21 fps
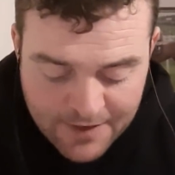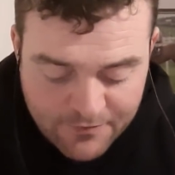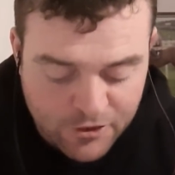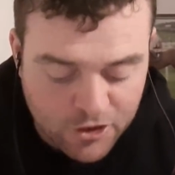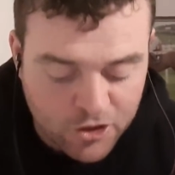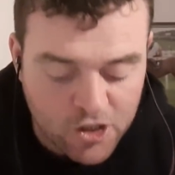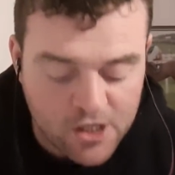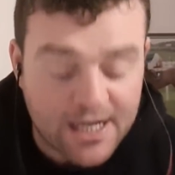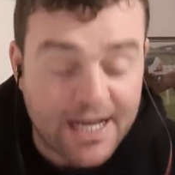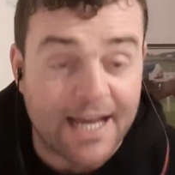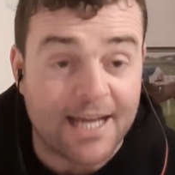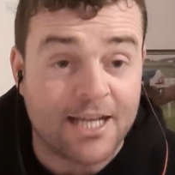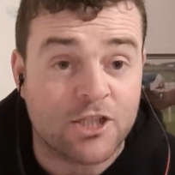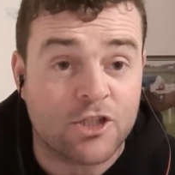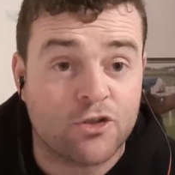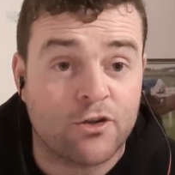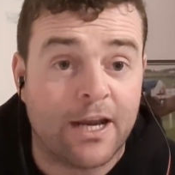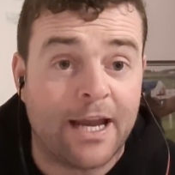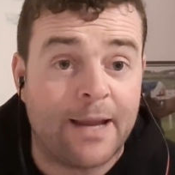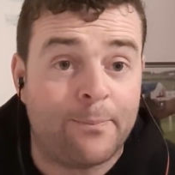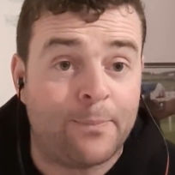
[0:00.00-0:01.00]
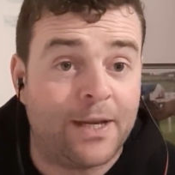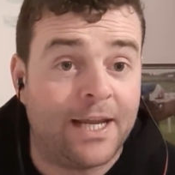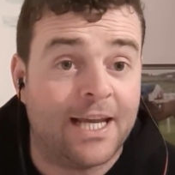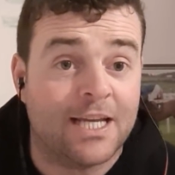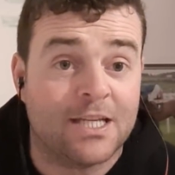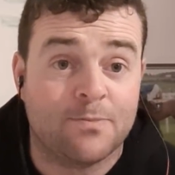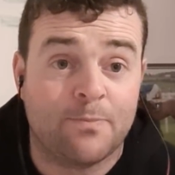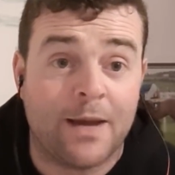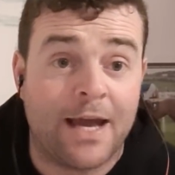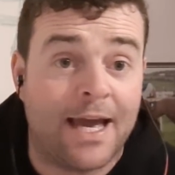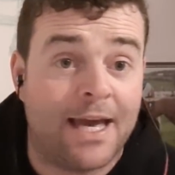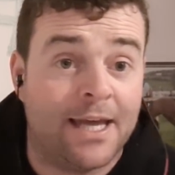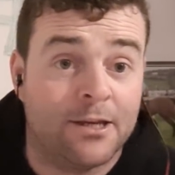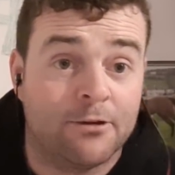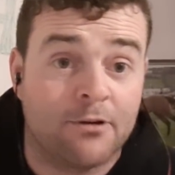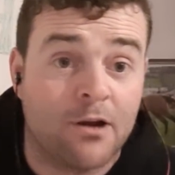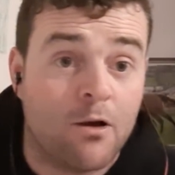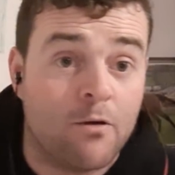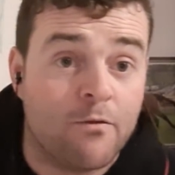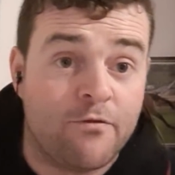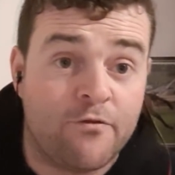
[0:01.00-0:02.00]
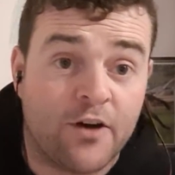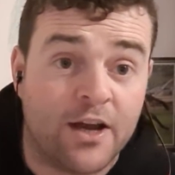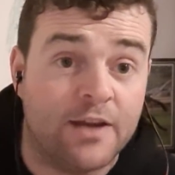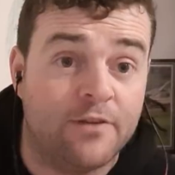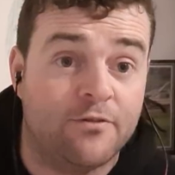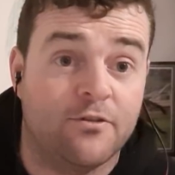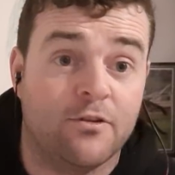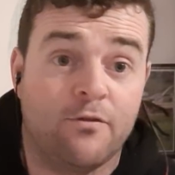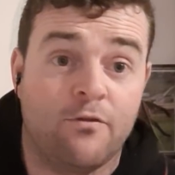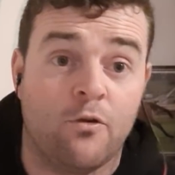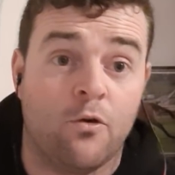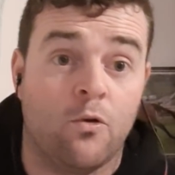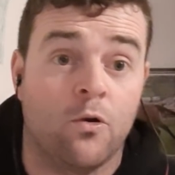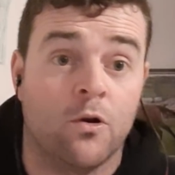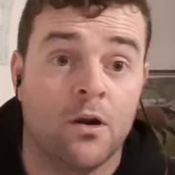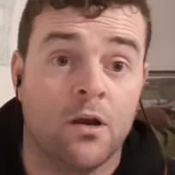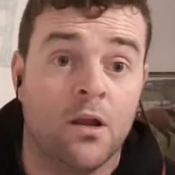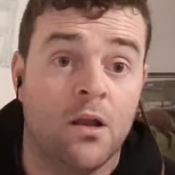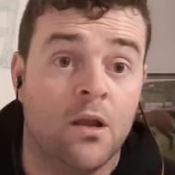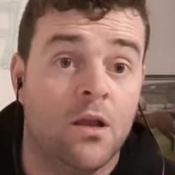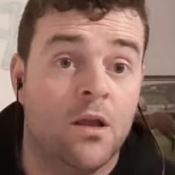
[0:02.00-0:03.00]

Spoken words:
If you could get a straight place bet at around 5-4,